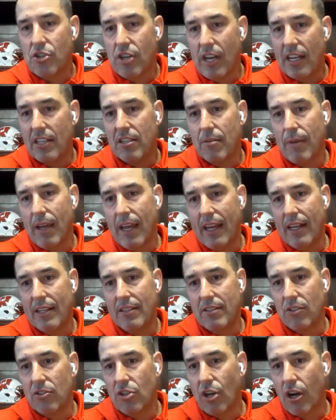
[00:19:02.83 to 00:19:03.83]
to shake some
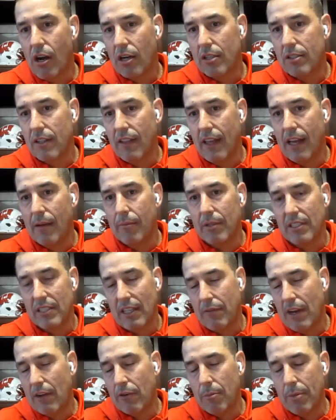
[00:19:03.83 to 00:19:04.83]
hands and talk to them,
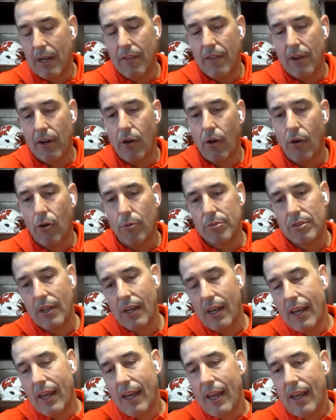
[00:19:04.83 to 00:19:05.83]
because I've never been in their homes,
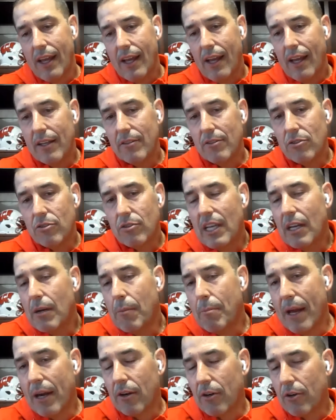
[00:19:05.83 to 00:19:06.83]

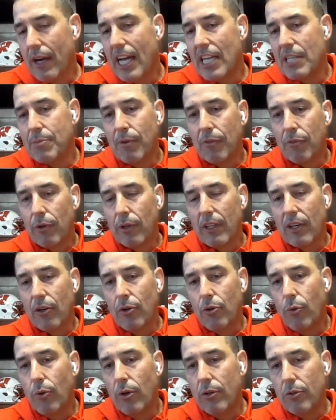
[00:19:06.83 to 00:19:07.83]
get a better grasp of really
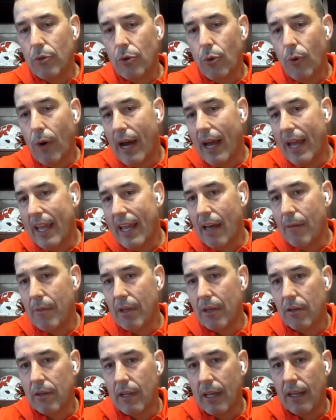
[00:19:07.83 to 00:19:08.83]
who I
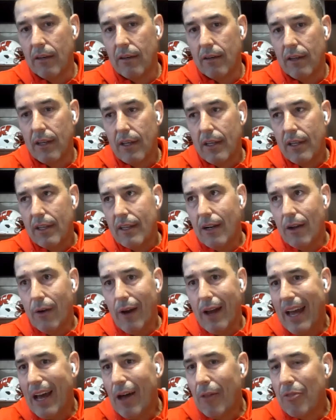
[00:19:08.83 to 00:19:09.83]
am, and
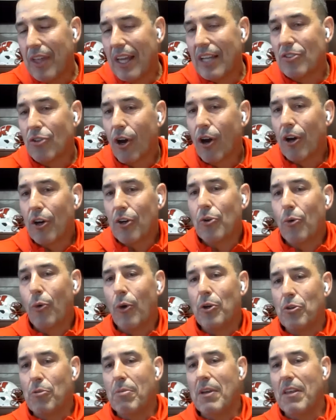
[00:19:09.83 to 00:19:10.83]
how things aren't
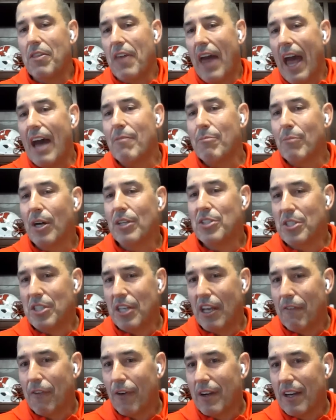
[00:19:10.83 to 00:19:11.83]
going to be that
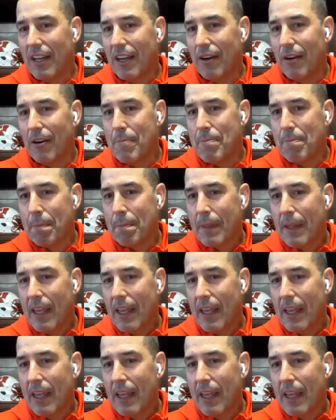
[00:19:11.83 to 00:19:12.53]
much different here,